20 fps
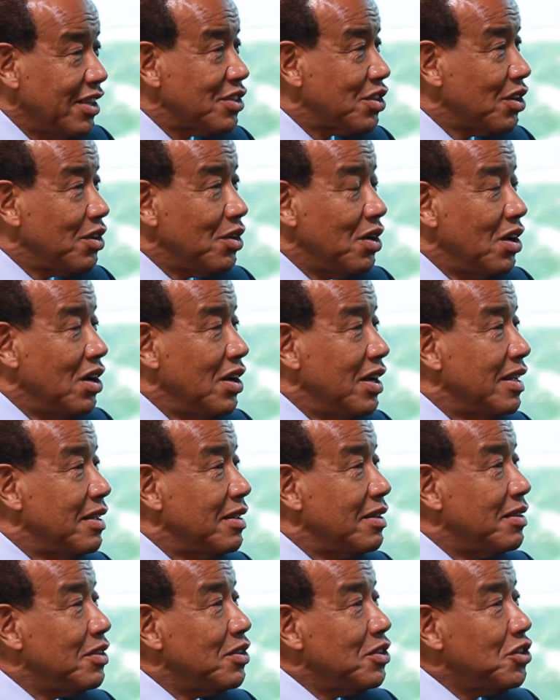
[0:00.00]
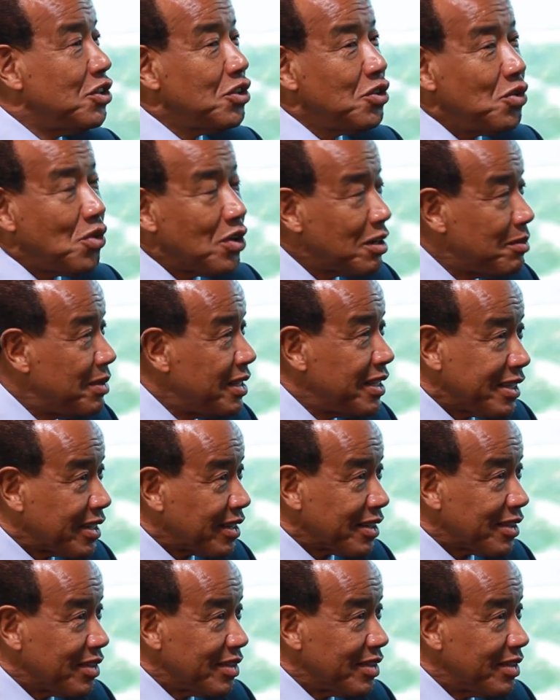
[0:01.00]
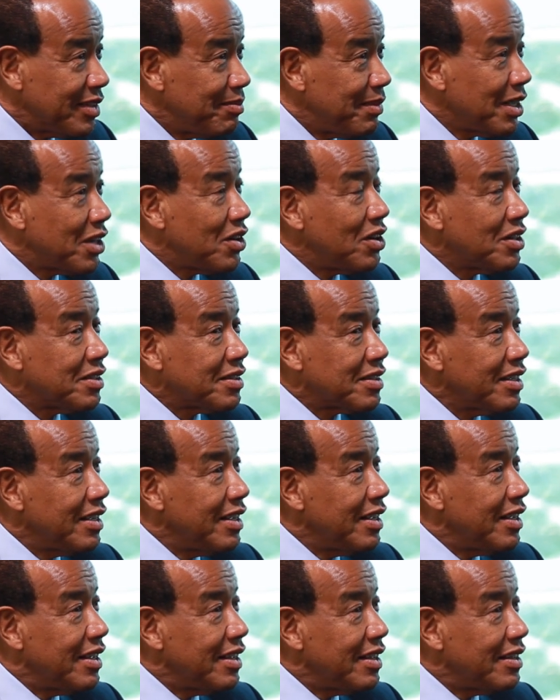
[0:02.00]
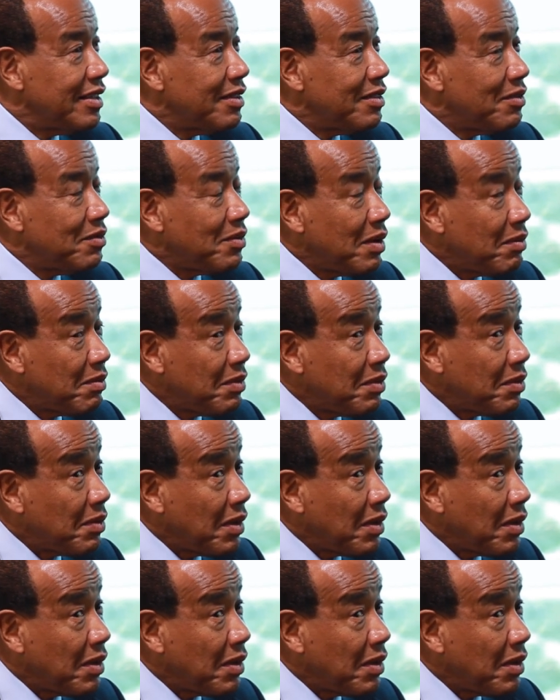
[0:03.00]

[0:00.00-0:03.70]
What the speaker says: So you don't want to be there because when